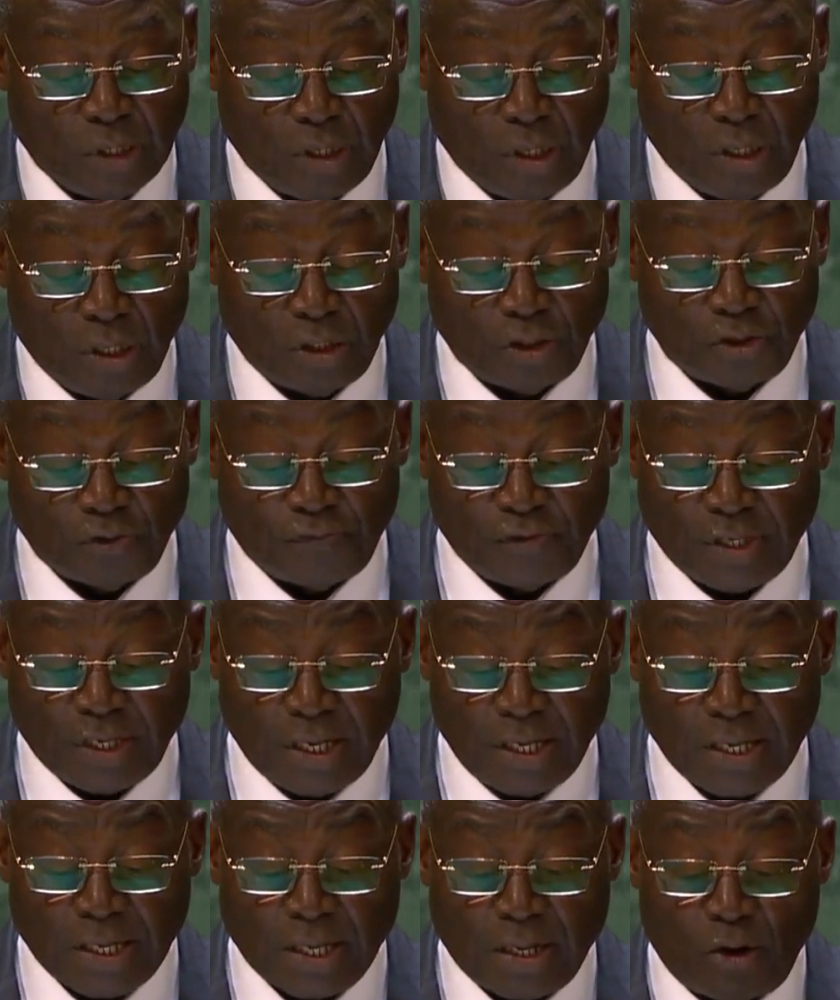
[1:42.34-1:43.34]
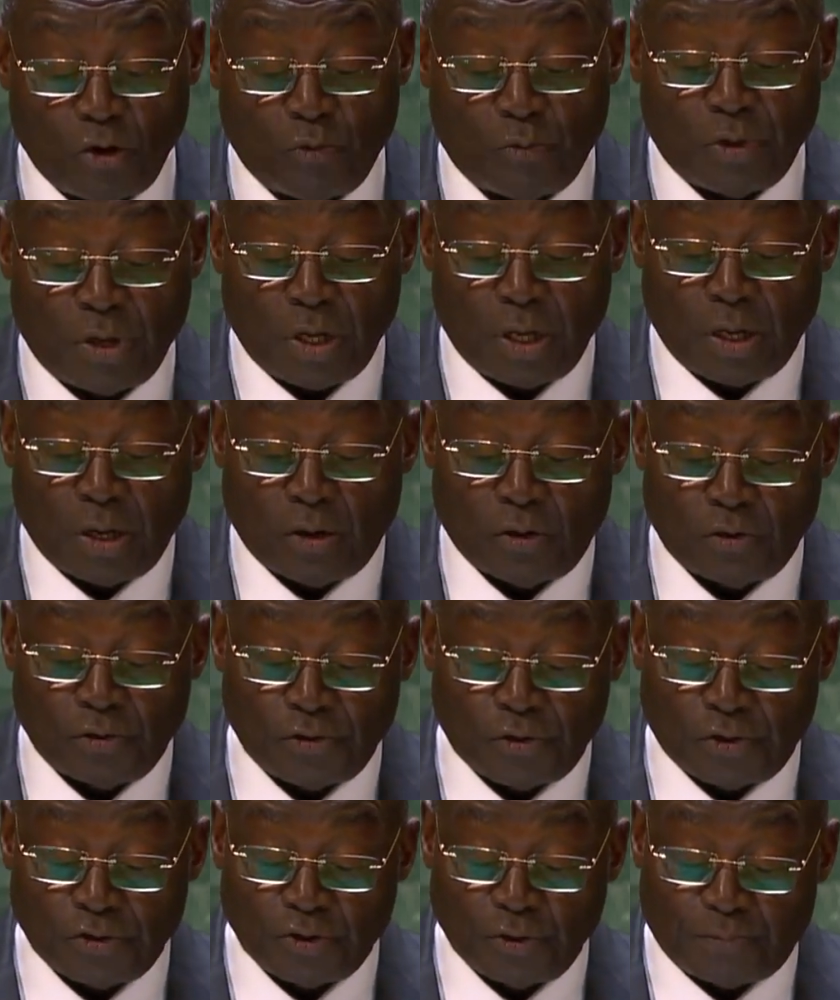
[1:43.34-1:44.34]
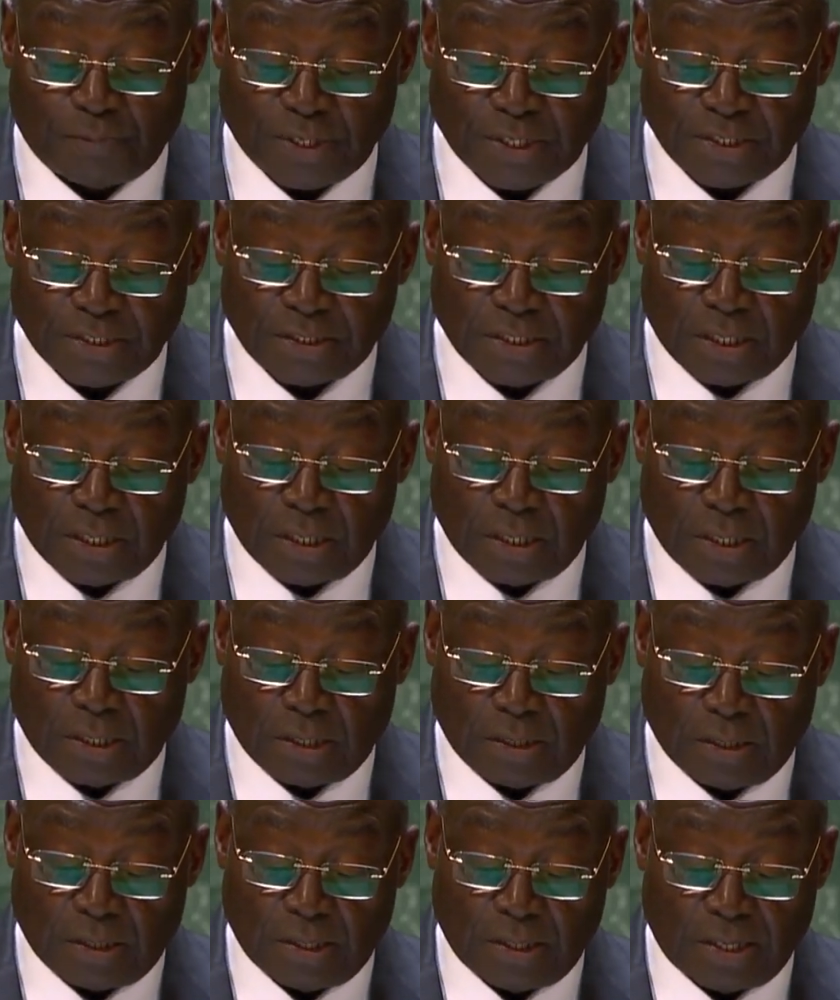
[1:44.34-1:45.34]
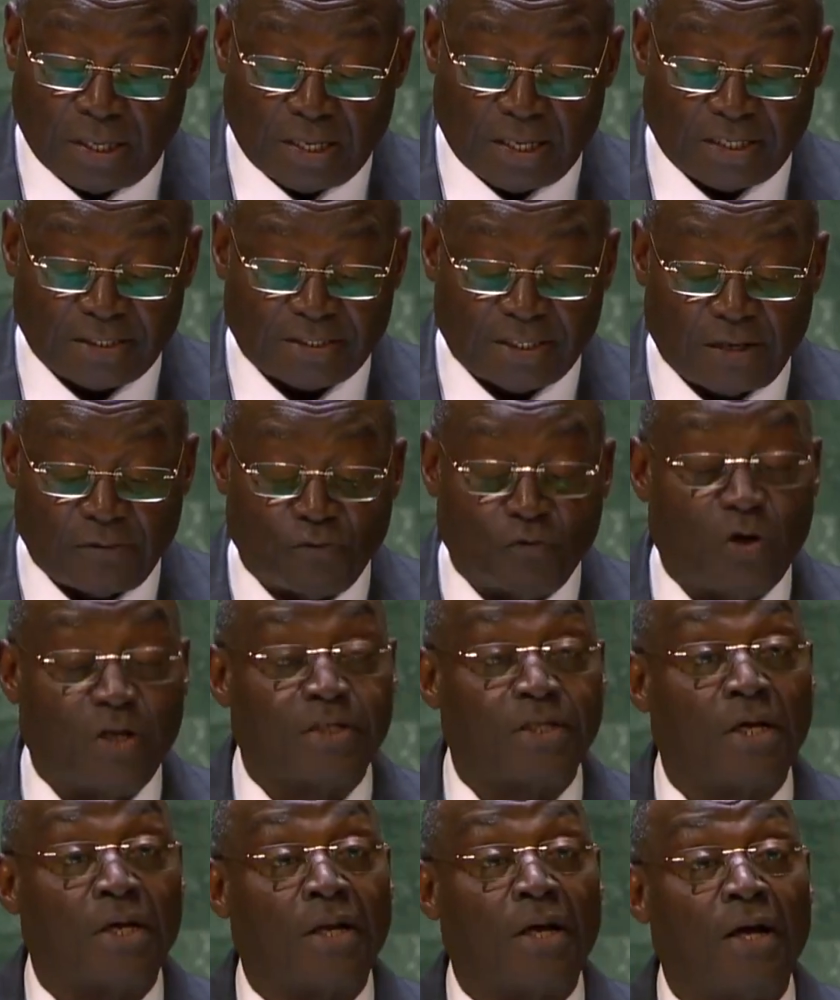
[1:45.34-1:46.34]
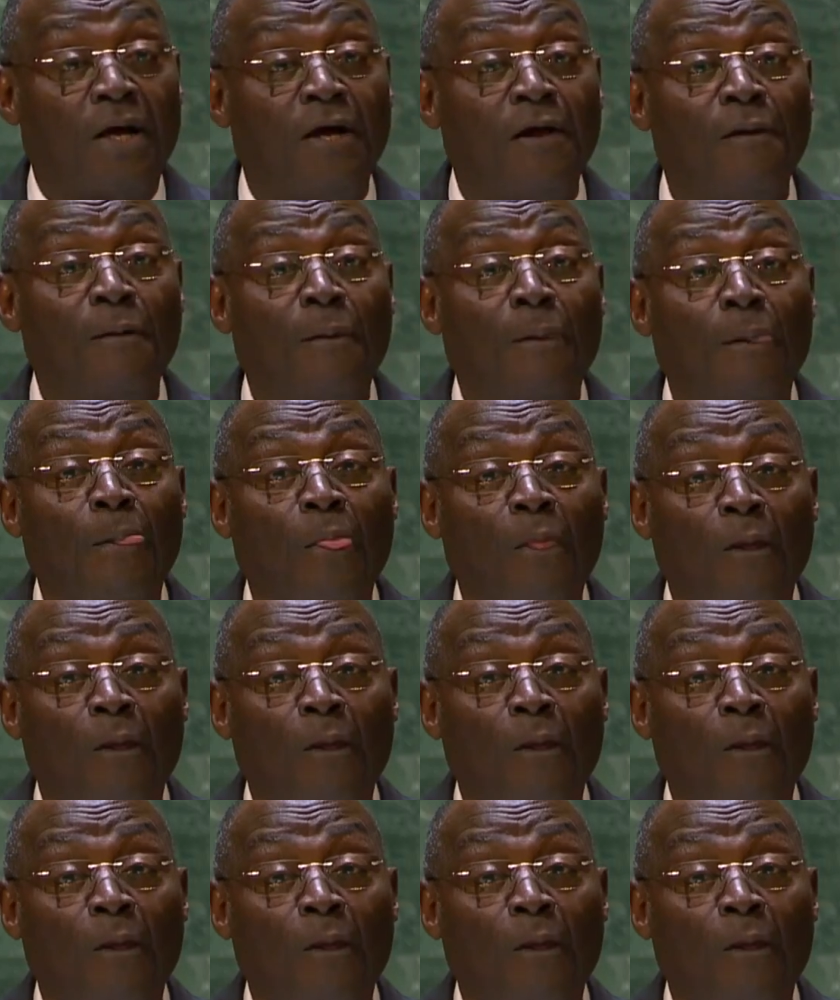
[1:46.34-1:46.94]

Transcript: and words of welcome, which I associate myself with. I wish also on behalf of